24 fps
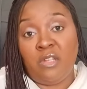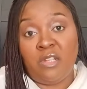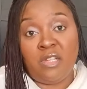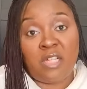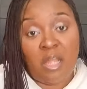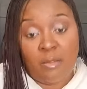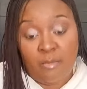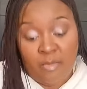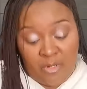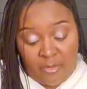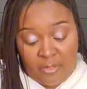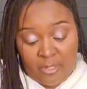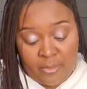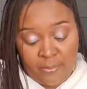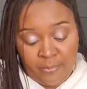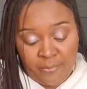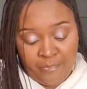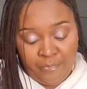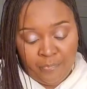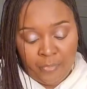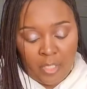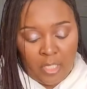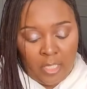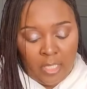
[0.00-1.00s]
camera.
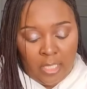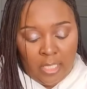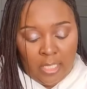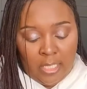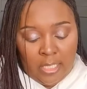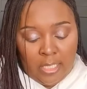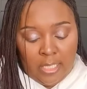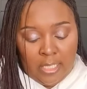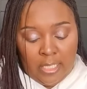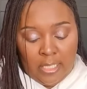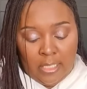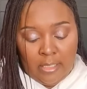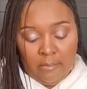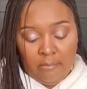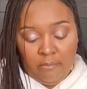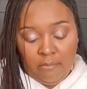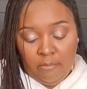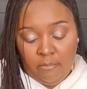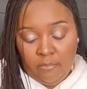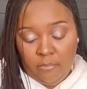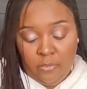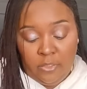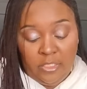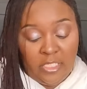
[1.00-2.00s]

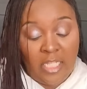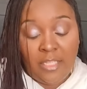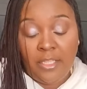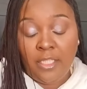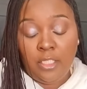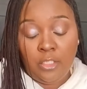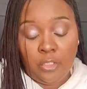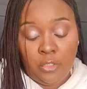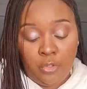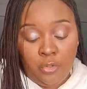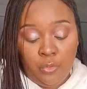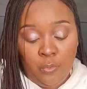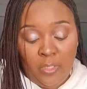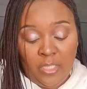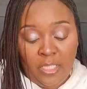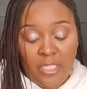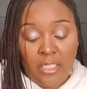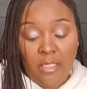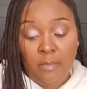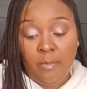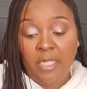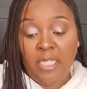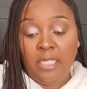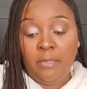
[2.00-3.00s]
Nothing to do with
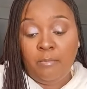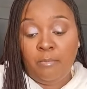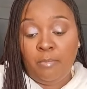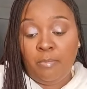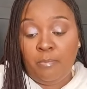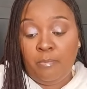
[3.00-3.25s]
anybody